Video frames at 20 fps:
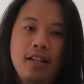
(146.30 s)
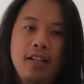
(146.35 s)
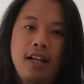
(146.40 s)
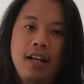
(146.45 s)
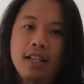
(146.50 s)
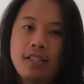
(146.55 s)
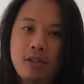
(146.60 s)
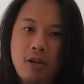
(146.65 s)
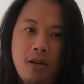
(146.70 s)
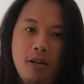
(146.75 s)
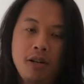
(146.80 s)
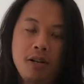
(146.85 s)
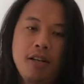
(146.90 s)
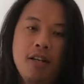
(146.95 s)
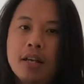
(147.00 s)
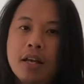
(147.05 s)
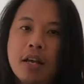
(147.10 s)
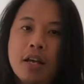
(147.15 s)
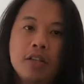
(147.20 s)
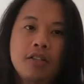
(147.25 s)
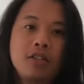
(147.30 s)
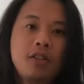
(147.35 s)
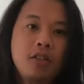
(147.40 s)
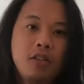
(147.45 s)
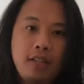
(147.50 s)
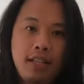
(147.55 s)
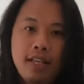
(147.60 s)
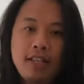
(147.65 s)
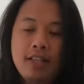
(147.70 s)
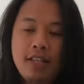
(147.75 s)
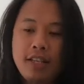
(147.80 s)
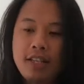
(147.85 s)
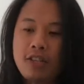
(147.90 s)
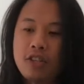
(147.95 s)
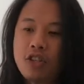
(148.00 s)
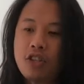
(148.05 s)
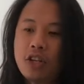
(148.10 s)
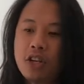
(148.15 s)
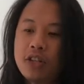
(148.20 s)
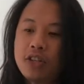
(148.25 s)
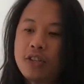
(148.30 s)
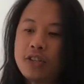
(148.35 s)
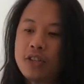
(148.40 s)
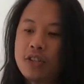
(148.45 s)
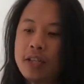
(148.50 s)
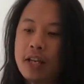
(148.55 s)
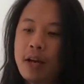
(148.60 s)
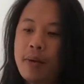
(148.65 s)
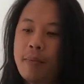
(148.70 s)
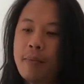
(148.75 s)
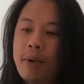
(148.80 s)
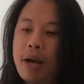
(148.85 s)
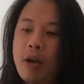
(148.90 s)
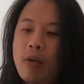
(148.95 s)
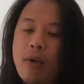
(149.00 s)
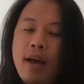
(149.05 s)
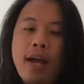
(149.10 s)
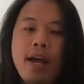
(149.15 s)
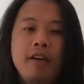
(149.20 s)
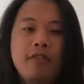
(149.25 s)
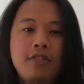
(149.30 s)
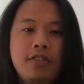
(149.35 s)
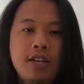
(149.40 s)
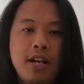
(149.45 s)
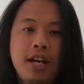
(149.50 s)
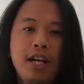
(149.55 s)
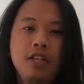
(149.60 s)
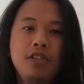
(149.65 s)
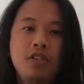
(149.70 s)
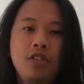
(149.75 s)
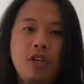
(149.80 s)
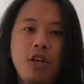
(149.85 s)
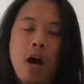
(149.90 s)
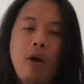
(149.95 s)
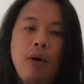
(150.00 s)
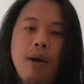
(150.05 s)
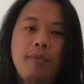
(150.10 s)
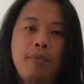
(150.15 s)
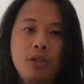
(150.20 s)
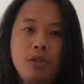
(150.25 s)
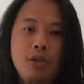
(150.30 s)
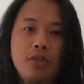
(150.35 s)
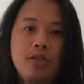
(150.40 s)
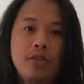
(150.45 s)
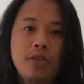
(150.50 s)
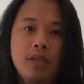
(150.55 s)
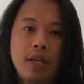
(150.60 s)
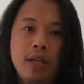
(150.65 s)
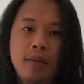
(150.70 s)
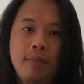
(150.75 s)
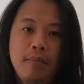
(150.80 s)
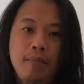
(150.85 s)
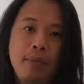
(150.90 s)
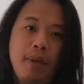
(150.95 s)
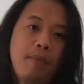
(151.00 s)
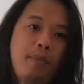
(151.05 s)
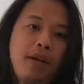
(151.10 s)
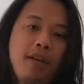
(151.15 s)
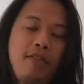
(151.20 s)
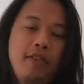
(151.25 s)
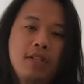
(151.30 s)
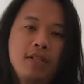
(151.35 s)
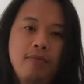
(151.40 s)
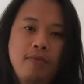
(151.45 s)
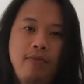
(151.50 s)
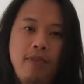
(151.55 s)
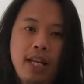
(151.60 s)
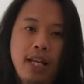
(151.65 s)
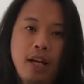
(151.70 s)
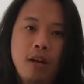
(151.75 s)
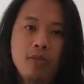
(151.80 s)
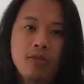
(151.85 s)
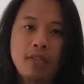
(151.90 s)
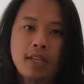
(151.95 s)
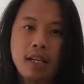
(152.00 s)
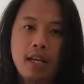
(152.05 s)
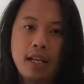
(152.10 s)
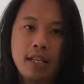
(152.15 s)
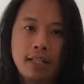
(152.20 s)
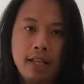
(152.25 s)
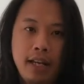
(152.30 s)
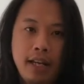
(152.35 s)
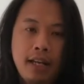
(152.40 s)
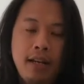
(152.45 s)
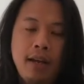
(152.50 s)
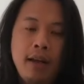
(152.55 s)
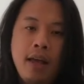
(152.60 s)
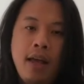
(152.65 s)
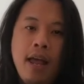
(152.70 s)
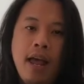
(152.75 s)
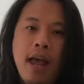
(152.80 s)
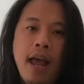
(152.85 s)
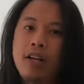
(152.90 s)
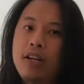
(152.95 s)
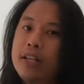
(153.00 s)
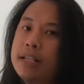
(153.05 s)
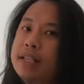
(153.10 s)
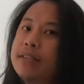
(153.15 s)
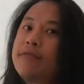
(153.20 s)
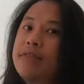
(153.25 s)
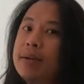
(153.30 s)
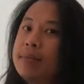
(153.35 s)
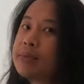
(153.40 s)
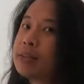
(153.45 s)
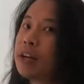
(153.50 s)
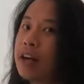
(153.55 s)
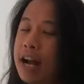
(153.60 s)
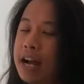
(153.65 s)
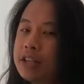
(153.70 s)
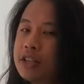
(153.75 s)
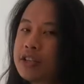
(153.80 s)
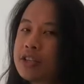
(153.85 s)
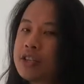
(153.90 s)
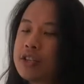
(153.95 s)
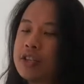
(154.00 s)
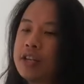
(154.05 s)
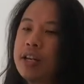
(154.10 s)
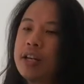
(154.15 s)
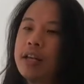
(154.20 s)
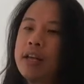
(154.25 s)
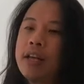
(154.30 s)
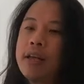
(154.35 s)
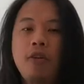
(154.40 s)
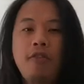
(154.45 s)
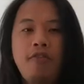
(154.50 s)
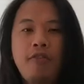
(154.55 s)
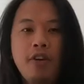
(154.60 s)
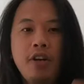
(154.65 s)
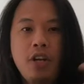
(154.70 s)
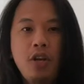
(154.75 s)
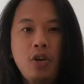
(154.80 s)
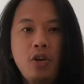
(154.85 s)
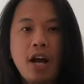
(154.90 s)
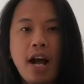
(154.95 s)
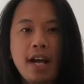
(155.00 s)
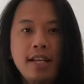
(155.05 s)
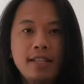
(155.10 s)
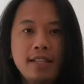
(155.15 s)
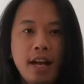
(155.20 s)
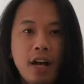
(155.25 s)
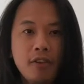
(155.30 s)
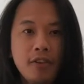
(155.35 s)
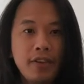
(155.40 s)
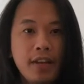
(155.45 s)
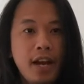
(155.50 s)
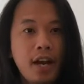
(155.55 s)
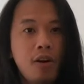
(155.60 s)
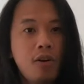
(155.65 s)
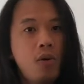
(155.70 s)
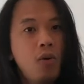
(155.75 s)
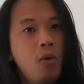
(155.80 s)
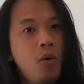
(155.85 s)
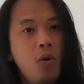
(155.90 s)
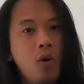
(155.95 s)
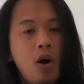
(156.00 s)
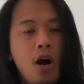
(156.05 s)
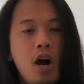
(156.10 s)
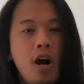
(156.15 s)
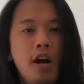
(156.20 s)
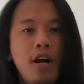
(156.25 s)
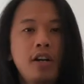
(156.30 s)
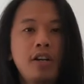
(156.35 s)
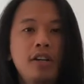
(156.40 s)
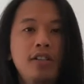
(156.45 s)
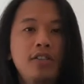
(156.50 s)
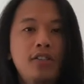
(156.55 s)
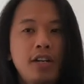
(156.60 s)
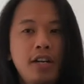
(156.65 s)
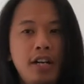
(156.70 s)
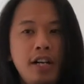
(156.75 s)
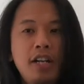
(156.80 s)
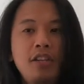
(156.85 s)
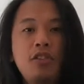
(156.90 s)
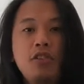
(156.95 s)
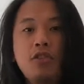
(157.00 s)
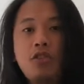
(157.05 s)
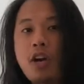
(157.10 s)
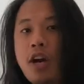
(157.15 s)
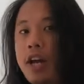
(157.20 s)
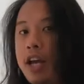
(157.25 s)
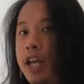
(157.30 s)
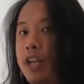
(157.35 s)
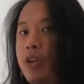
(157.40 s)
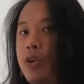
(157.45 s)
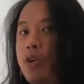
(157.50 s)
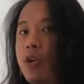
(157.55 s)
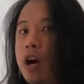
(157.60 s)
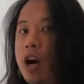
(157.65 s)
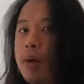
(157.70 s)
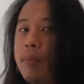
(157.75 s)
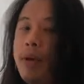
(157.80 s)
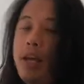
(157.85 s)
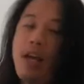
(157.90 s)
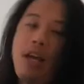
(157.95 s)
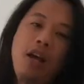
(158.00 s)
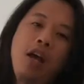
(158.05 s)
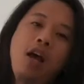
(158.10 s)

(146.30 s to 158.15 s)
at all. So this is just my way of sharing to you how I produced the previous videos that I did. I learned from scratch. So for you guys out there who are considering to try a new hobby,